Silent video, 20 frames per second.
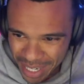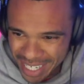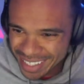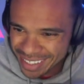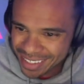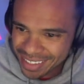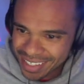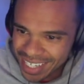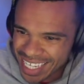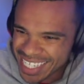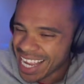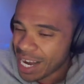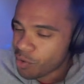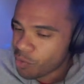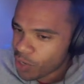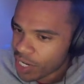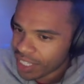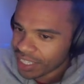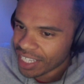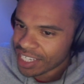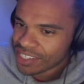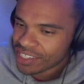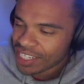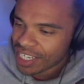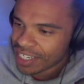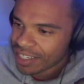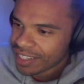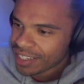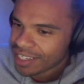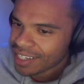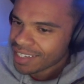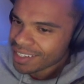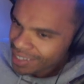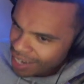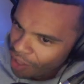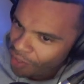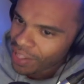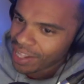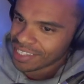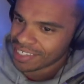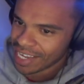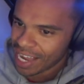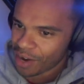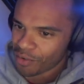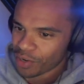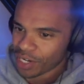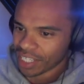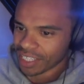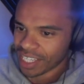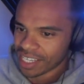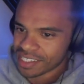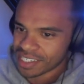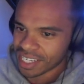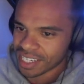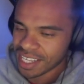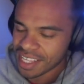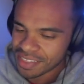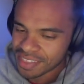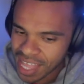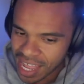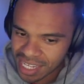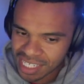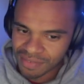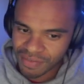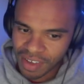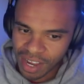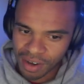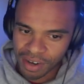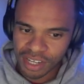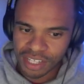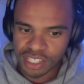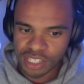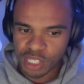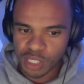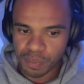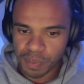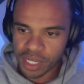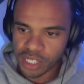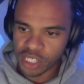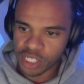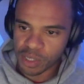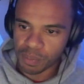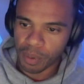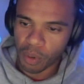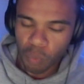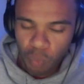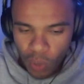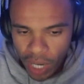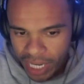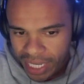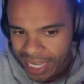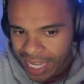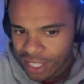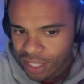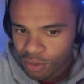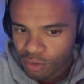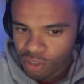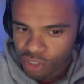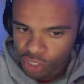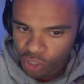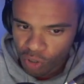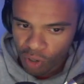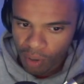But is that realistic? No, that's not realistic. That is very suspicious. But what can you